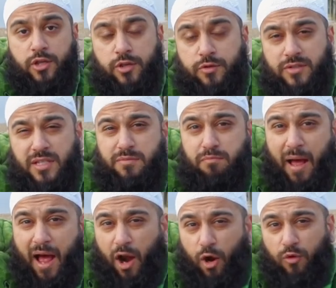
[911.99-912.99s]
Use this
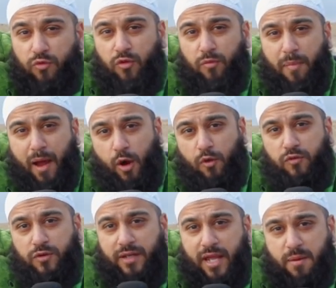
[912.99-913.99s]
powerful,
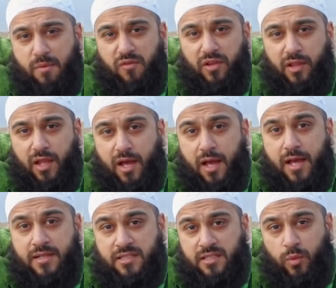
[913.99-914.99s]
powerful name of Allah
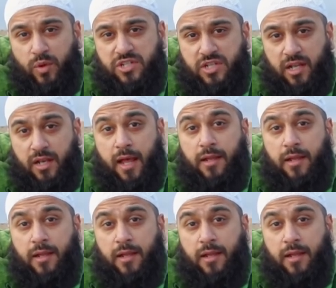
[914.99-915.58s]
Azza wa Jal